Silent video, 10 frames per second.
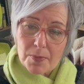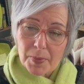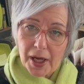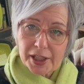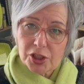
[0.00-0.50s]

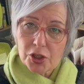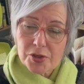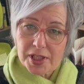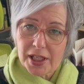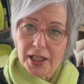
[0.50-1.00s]
by
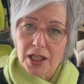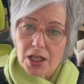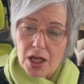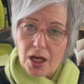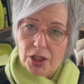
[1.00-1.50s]
using
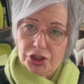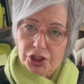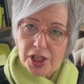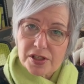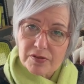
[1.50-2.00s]
uh,
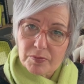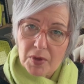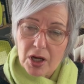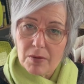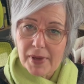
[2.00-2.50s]
sheets of
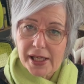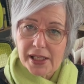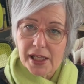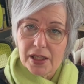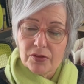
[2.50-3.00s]
mark
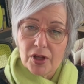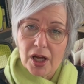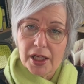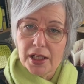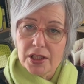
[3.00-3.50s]
making that
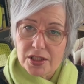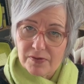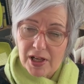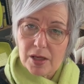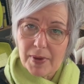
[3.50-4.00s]
I
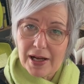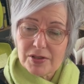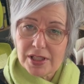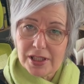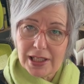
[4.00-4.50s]
develop
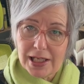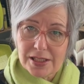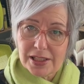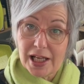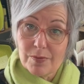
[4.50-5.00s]
out in the
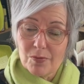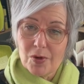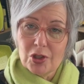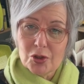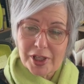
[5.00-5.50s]
landscape,
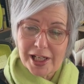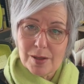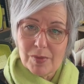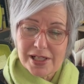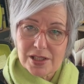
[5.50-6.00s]
looking at
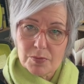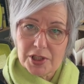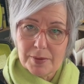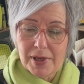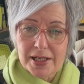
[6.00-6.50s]
my
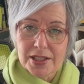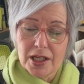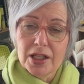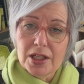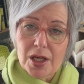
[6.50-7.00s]
subject matter,